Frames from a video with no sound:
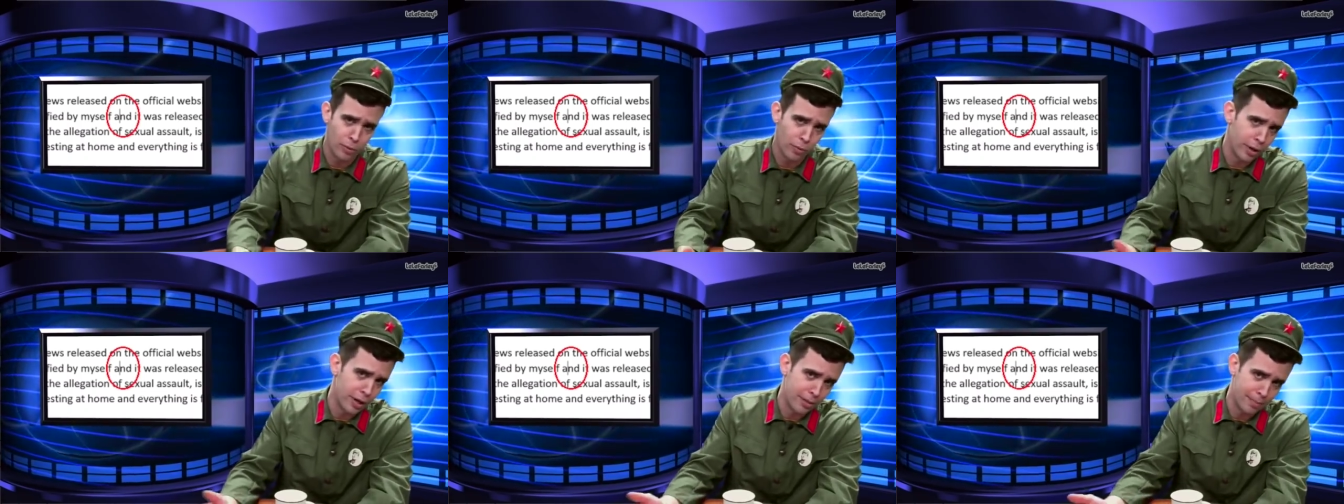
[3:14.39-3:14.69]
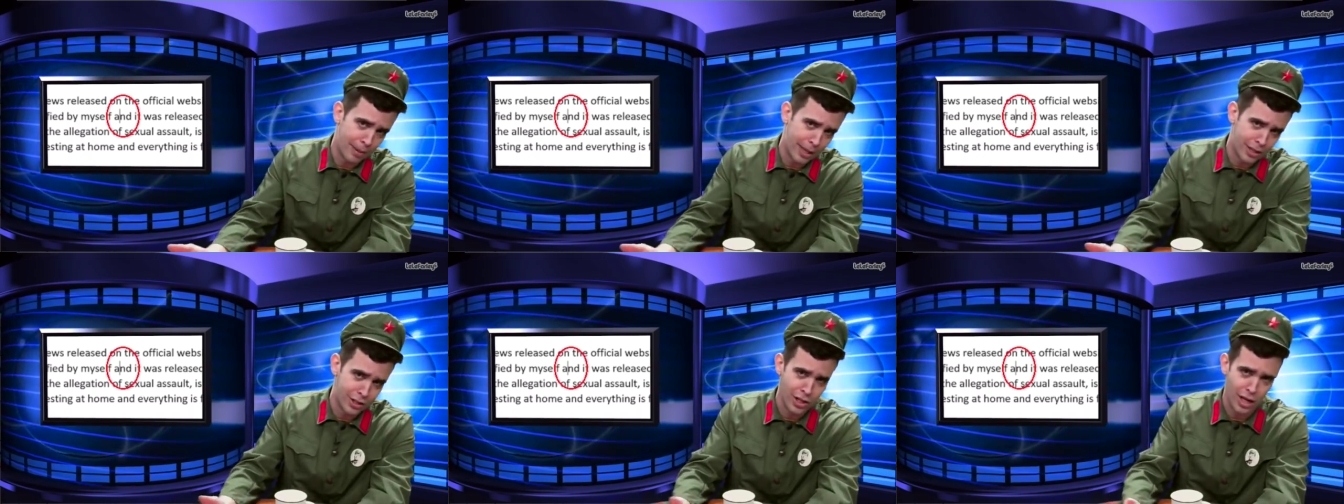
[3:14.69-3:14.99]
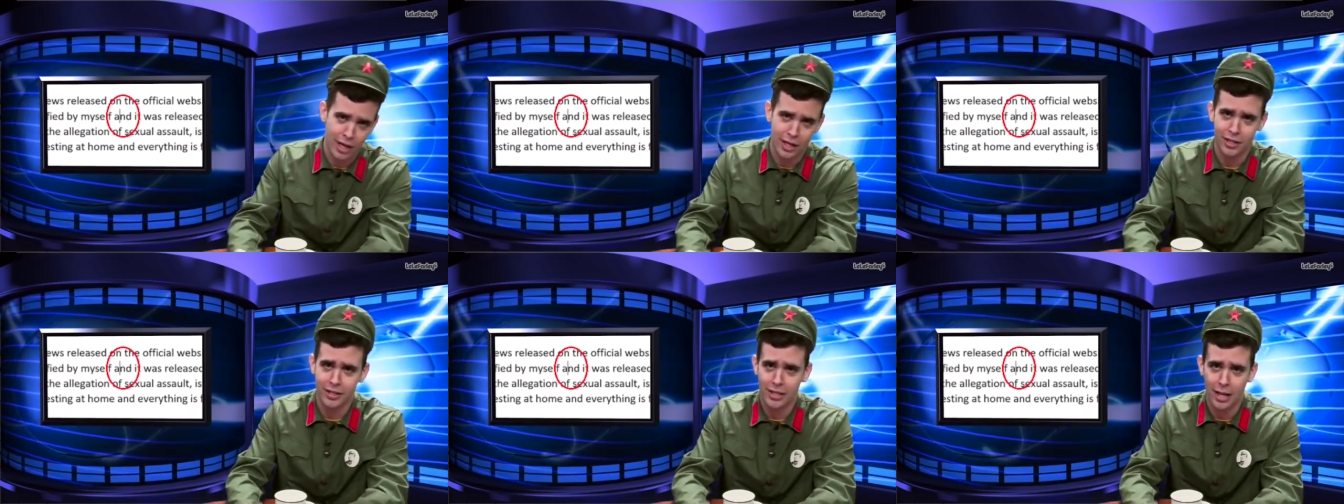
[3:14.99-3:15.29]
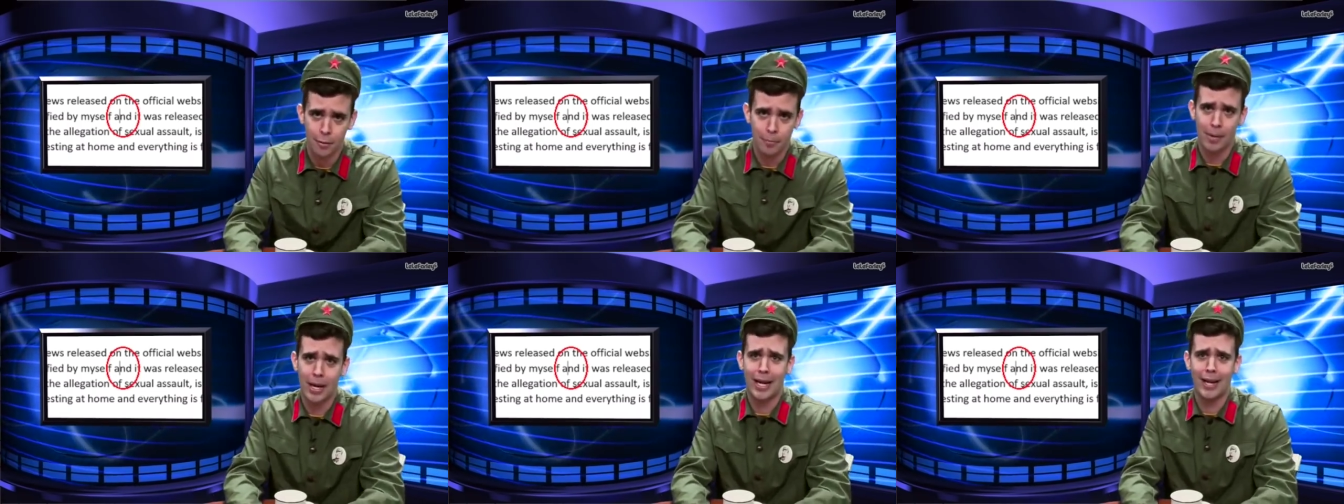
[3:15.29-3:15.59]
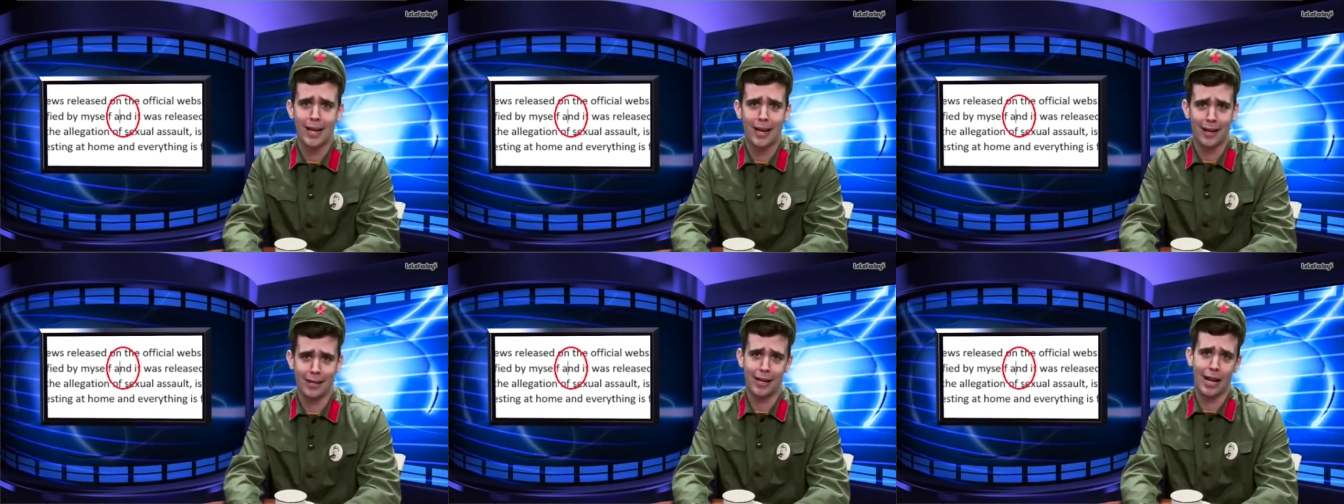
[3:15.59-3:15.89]
written by Chinese state
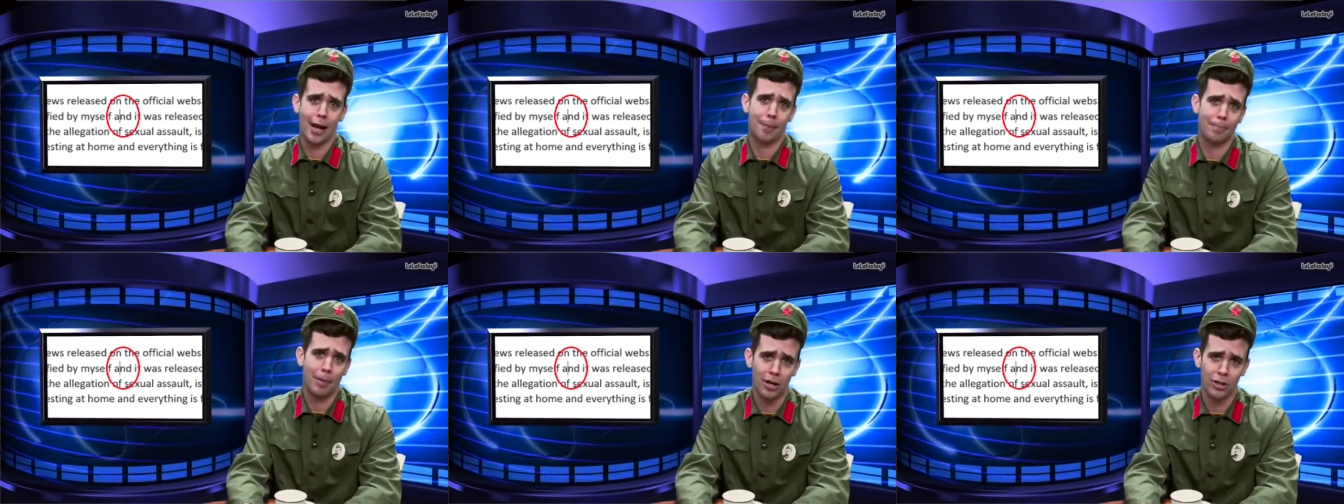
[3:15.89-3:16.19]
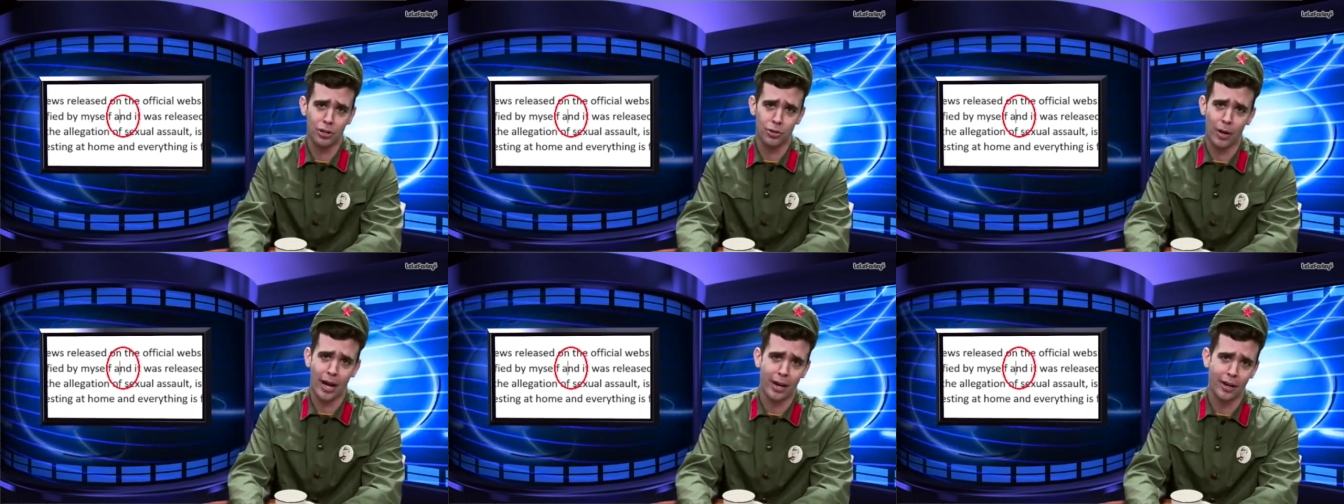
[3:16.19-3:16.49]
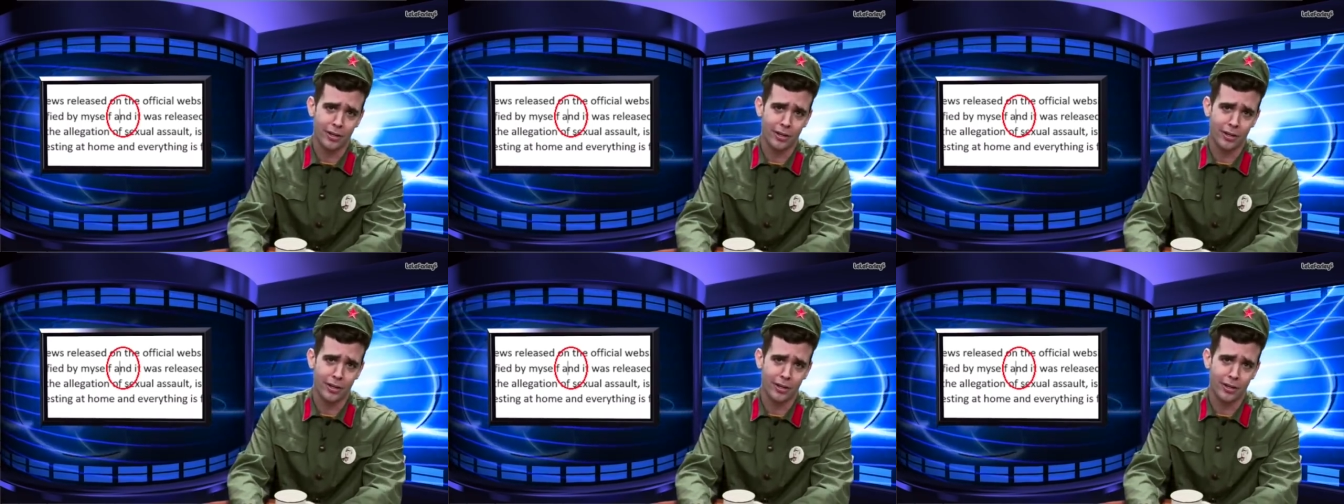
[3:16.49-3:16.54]
media and not Peng Shuai